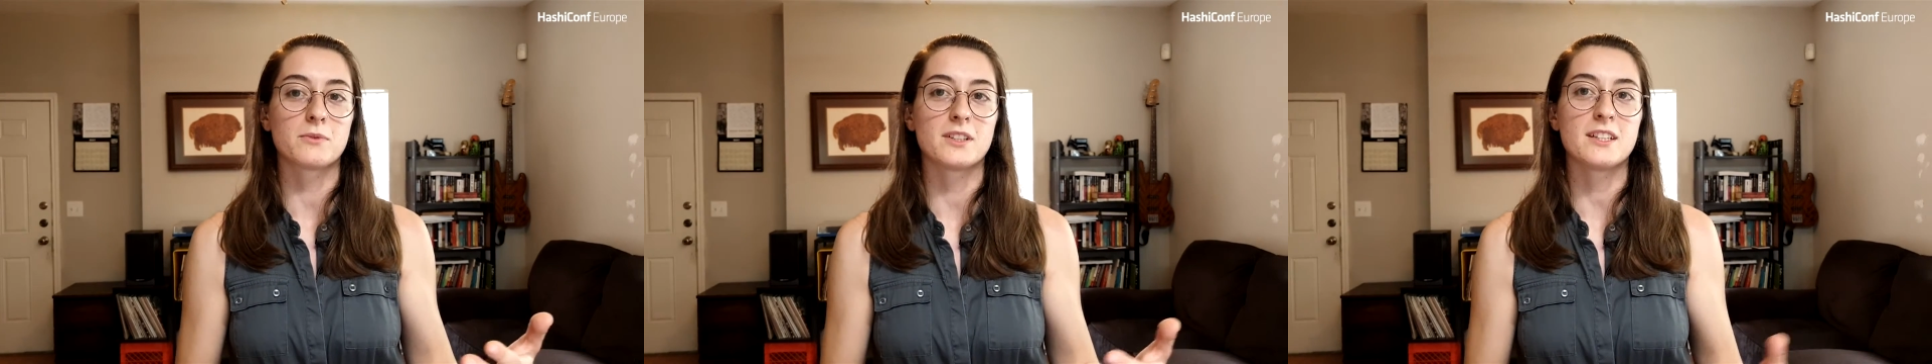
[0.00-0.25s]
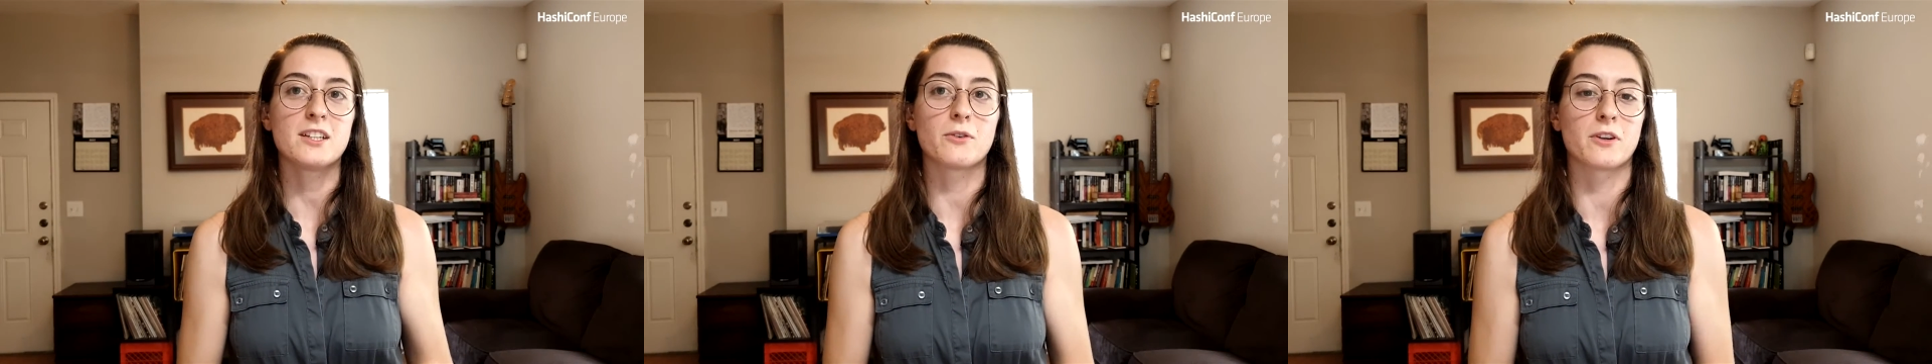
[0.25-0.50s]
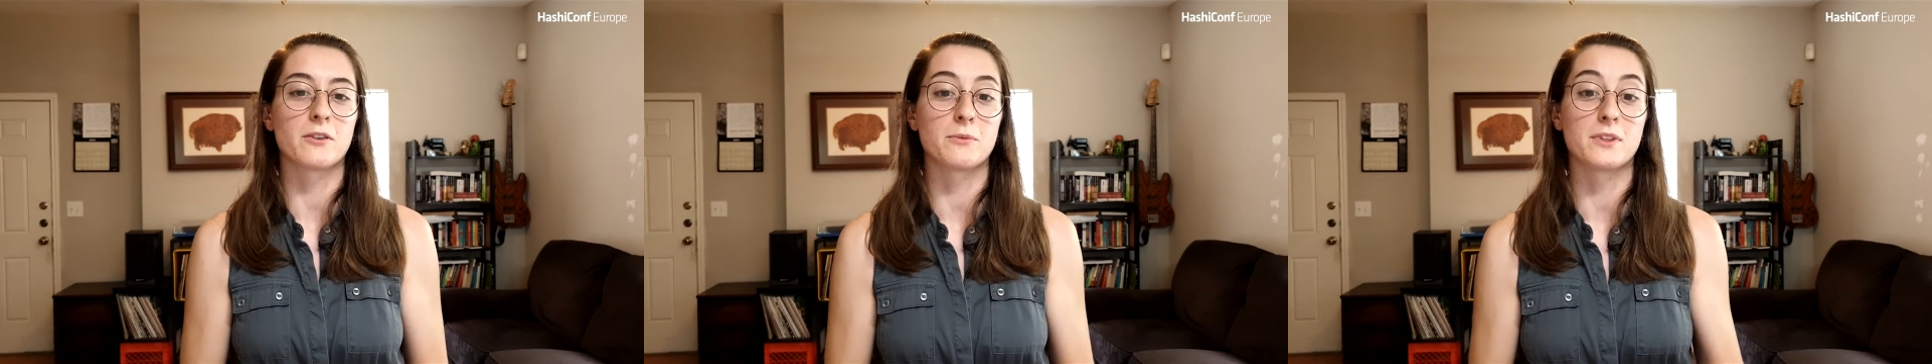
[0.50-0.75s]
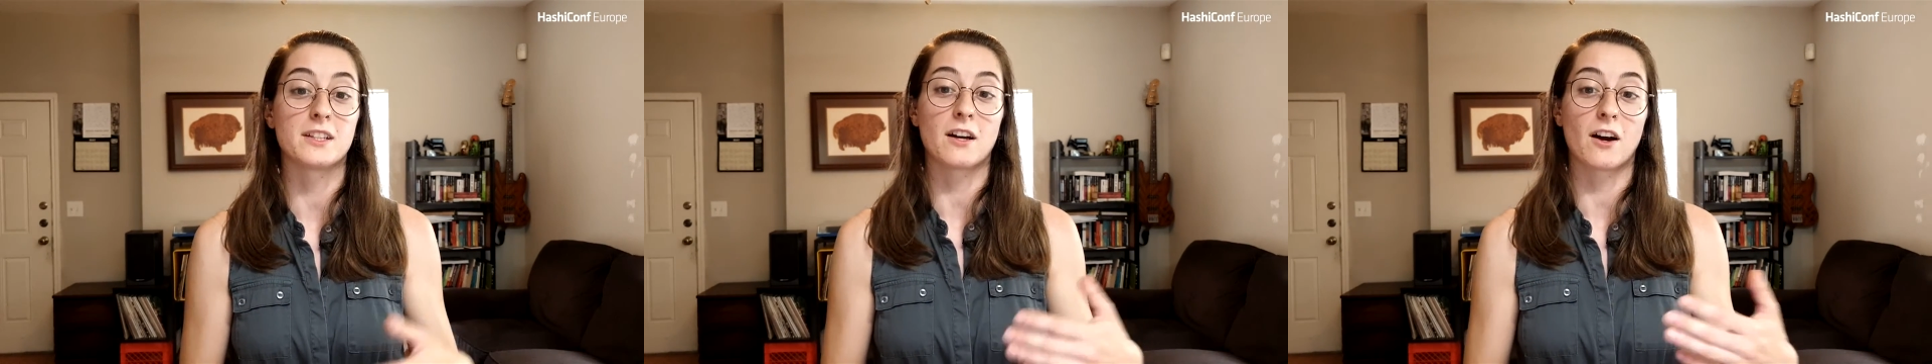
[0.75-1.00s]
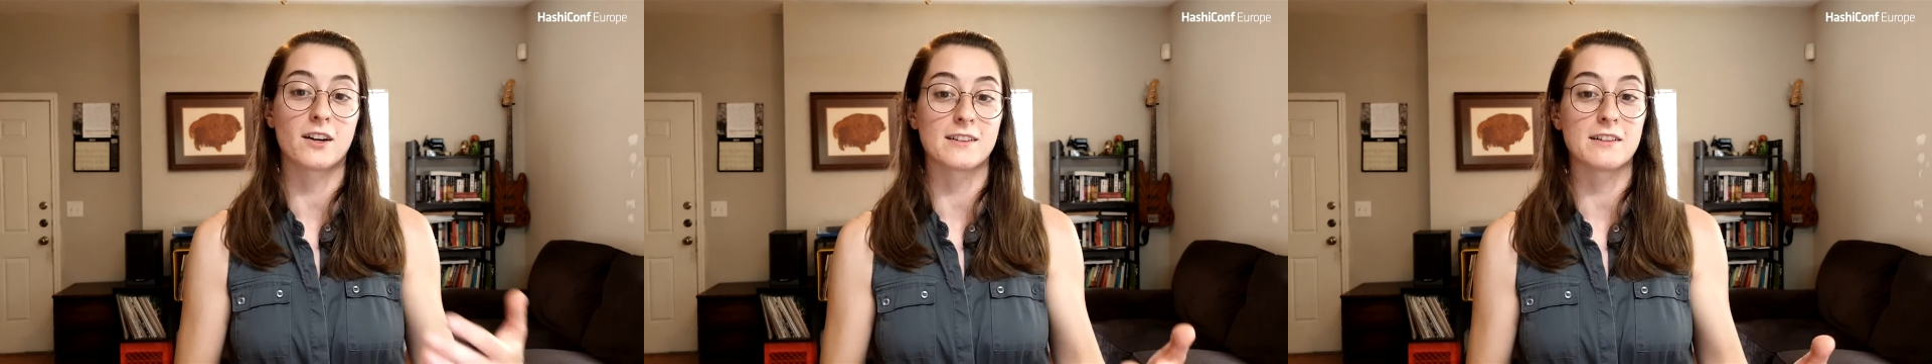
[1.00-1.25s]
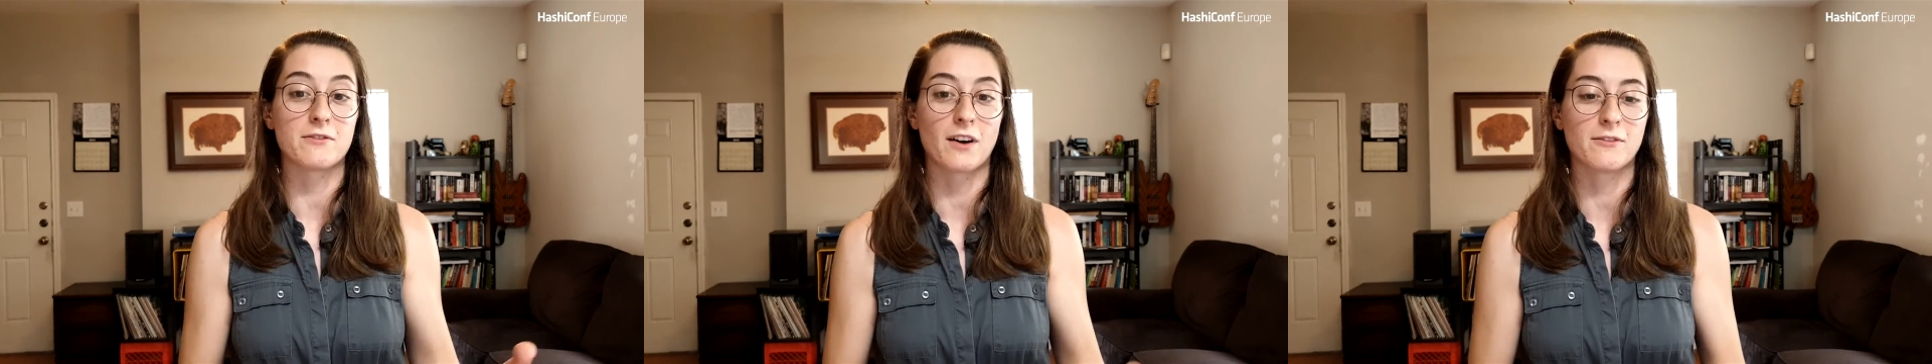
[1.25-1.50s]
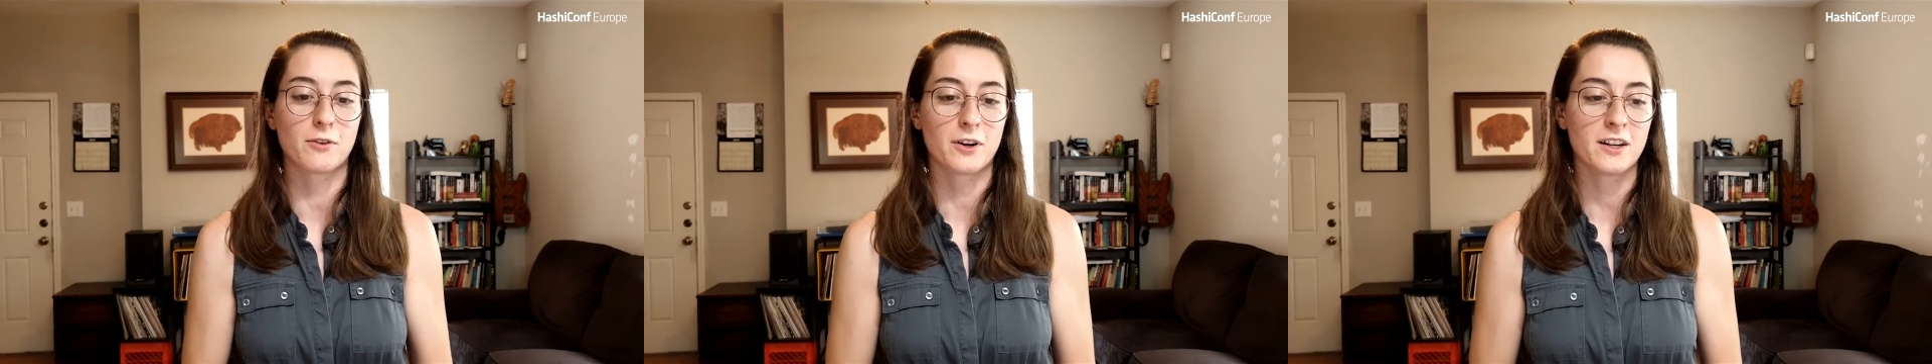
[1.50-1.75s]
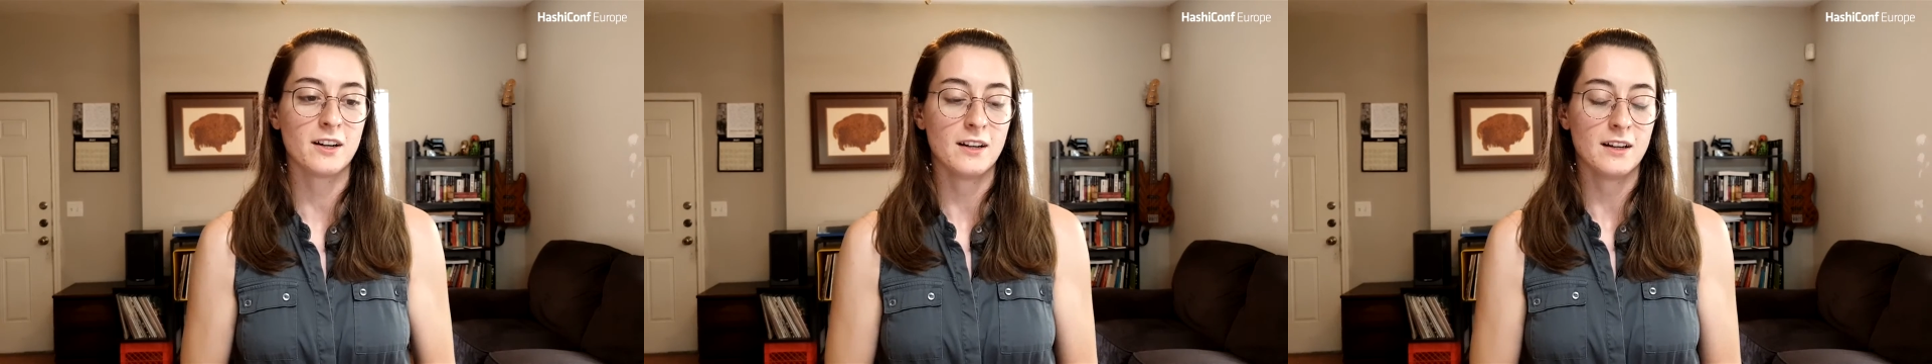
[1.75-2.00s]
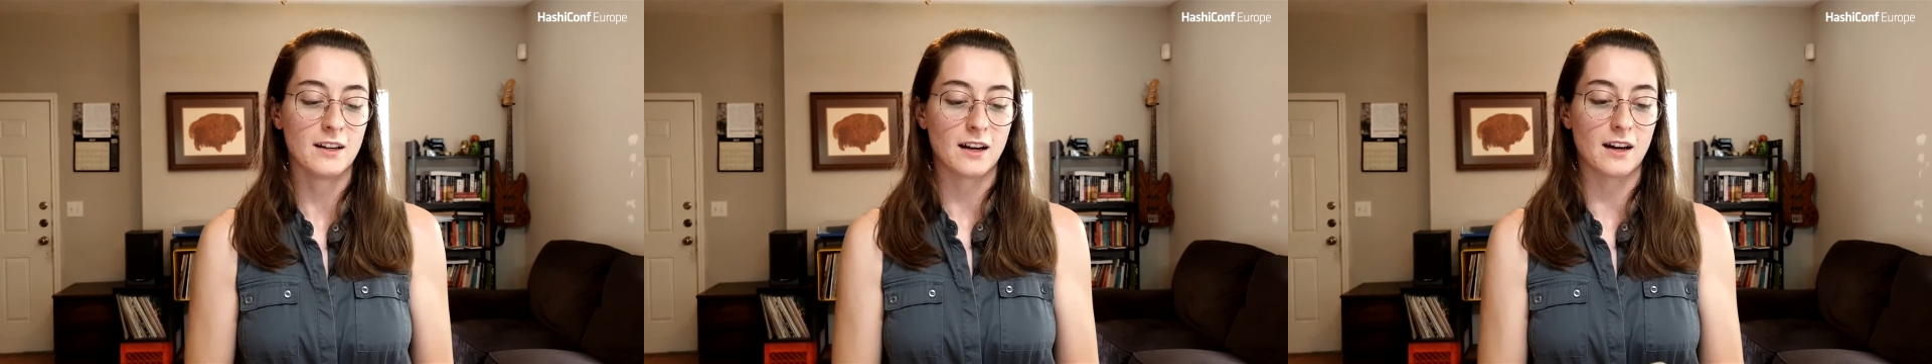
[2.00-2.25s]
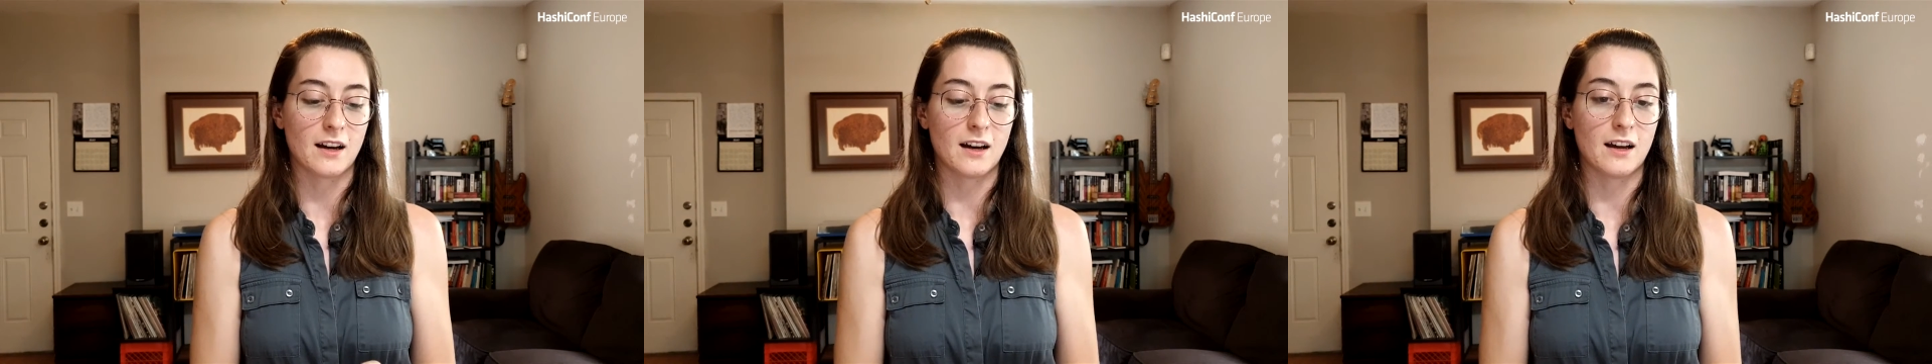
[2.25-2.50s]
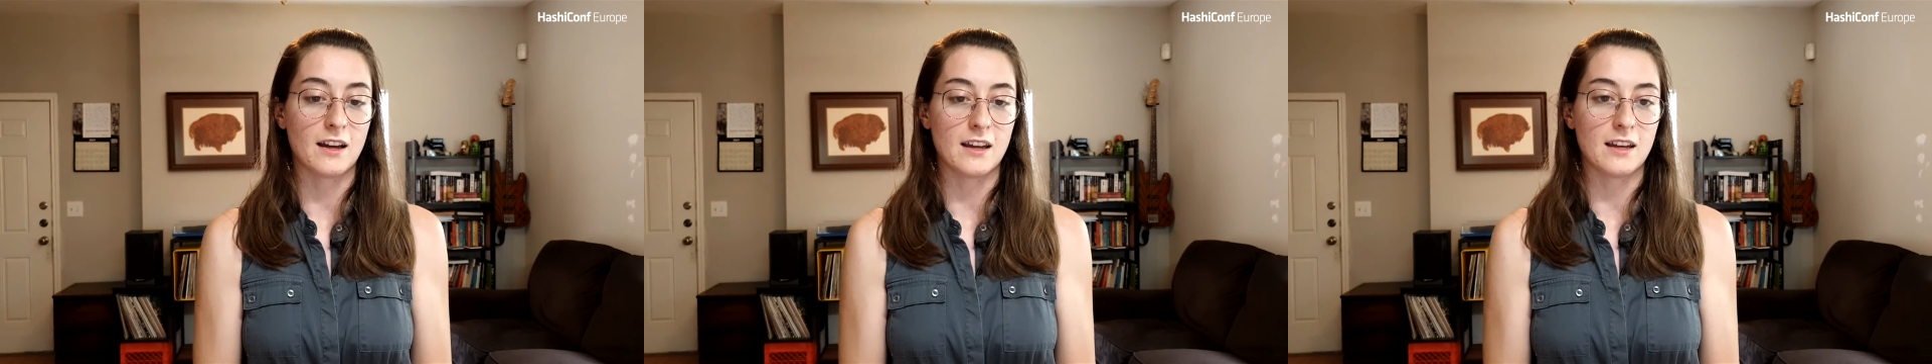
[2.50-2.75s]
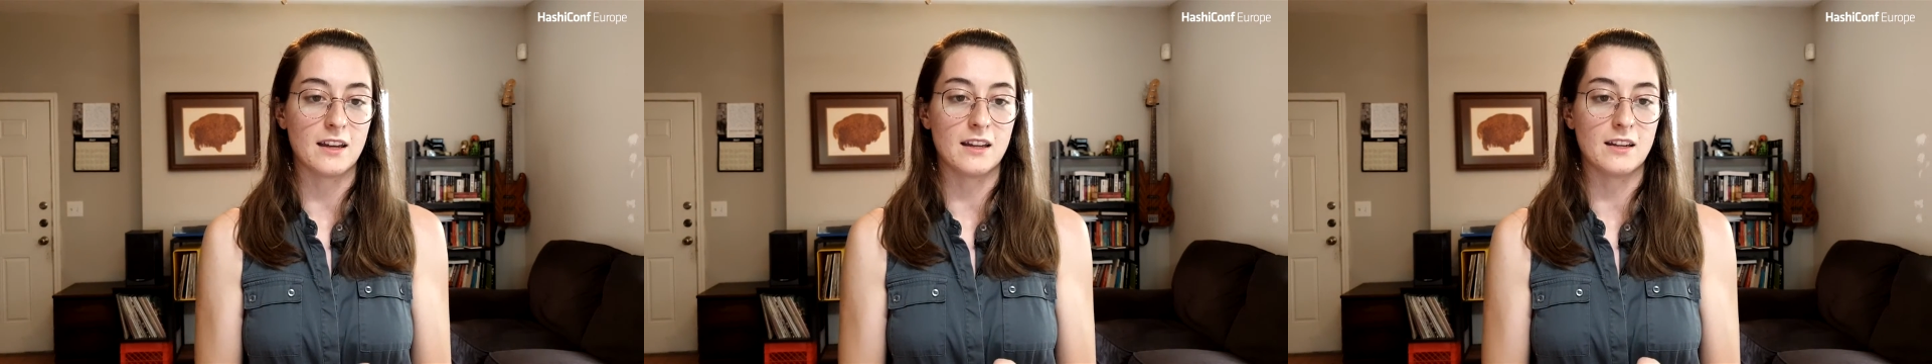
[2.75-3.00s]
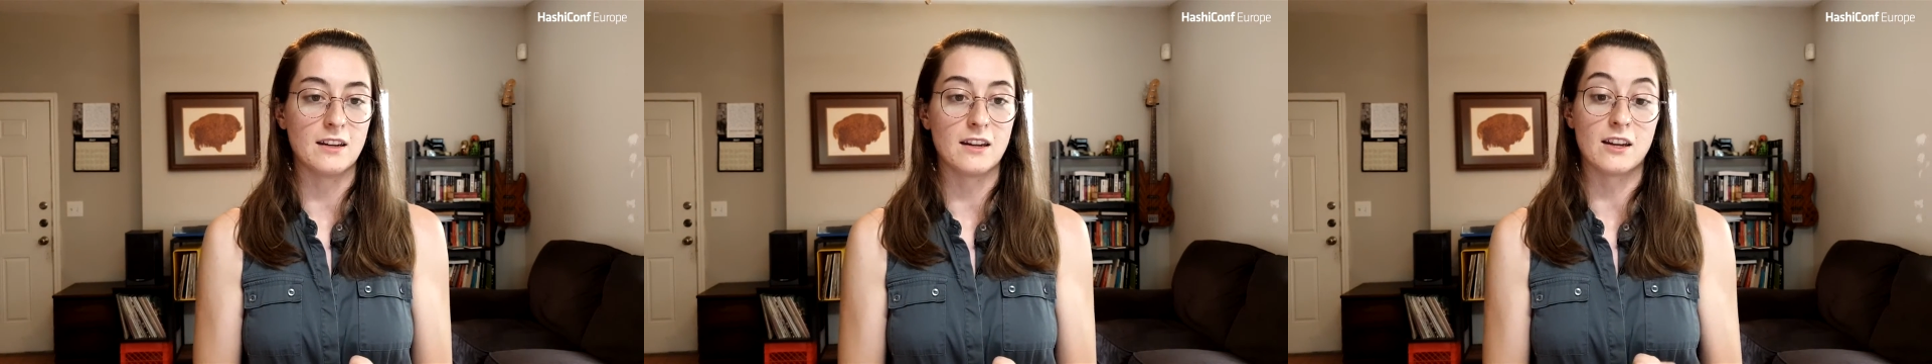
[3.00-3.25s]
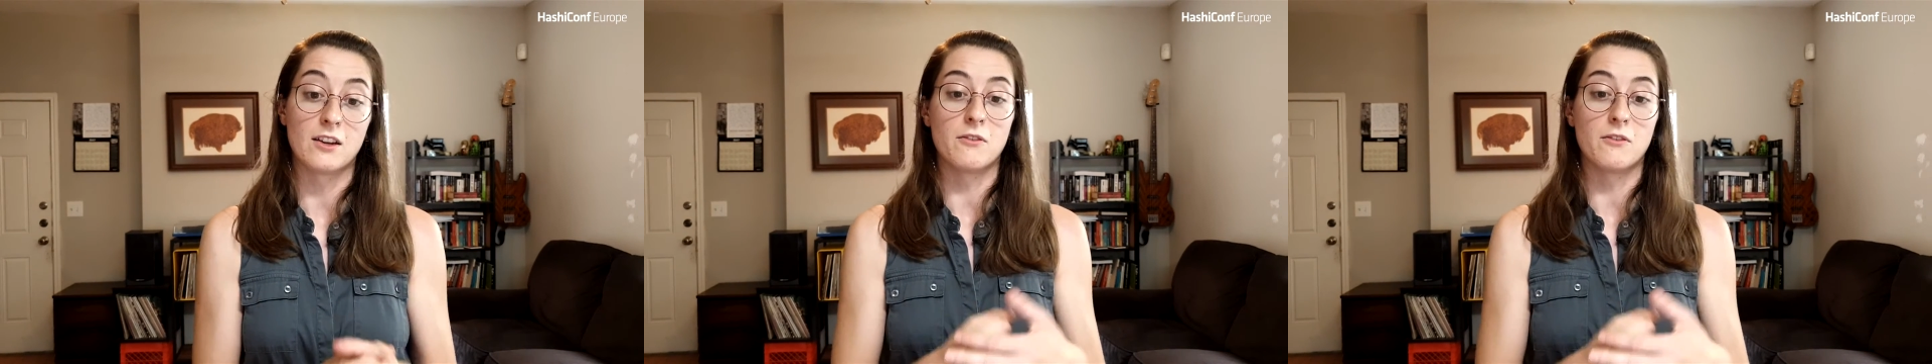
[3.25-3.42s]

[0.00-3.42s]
really or really hardly fought for in